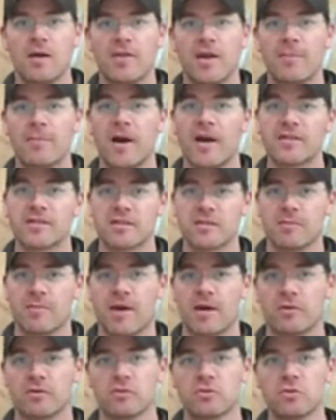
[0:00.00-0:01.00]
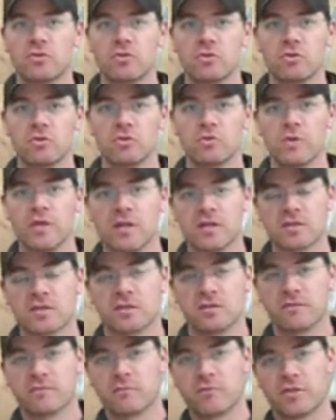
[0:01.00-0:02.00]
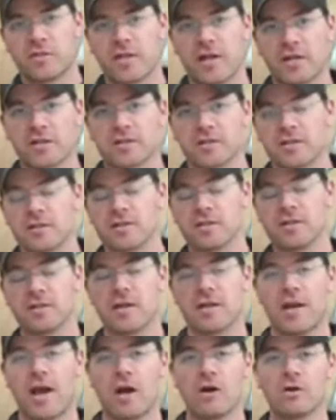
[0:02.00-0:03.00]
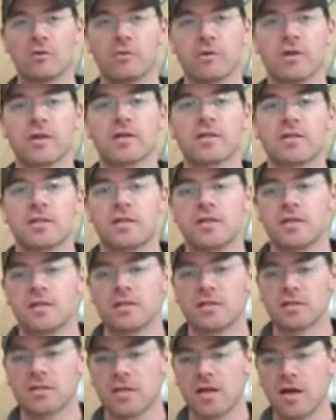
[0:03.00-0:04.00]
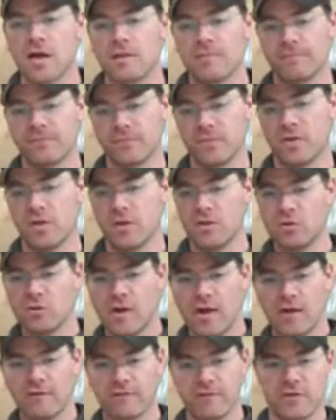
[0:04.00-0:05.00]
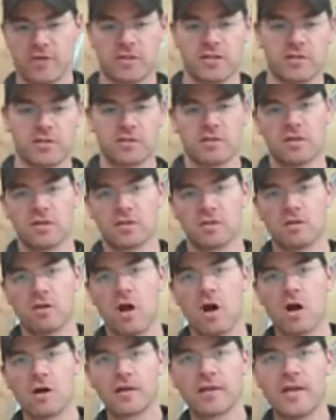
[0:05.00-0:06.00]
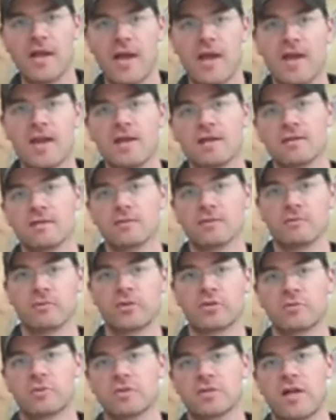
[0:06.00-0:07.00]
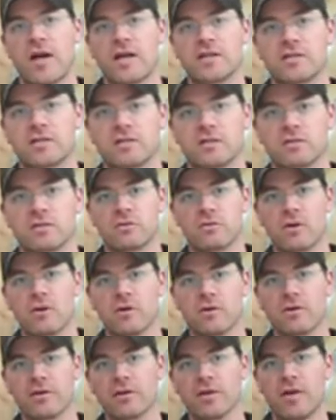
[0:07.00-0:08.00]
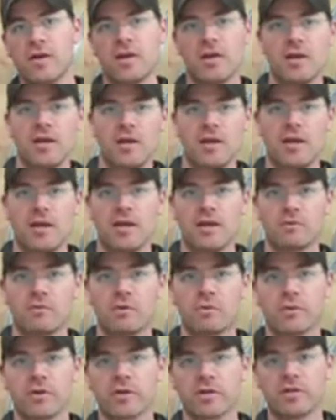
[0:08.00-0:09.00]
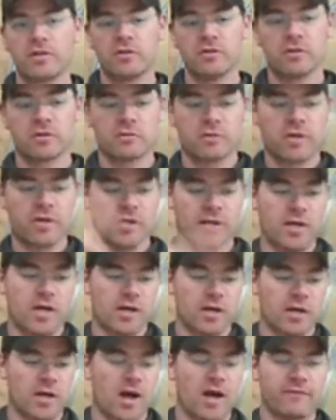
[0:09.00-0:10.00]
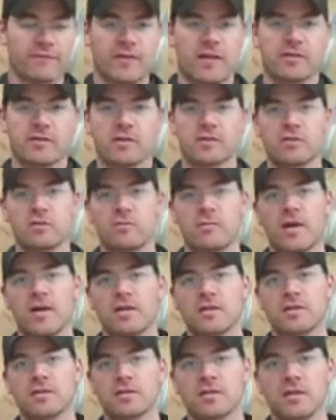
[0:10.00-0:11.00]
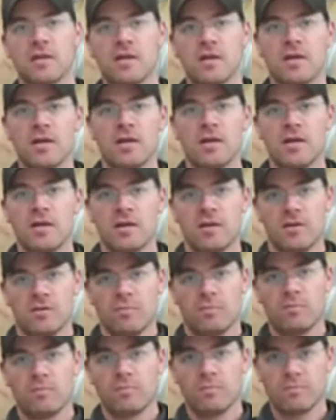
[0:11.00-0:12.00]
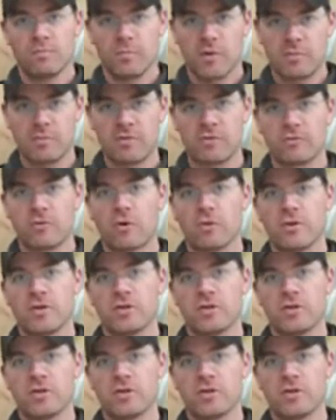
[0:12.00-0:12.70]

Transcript: That buys us about 2 weeks of protection. And how it works is you have this long cane, which was last growth, and what we're going to do is we're going to cut it off down to 2 buds. But before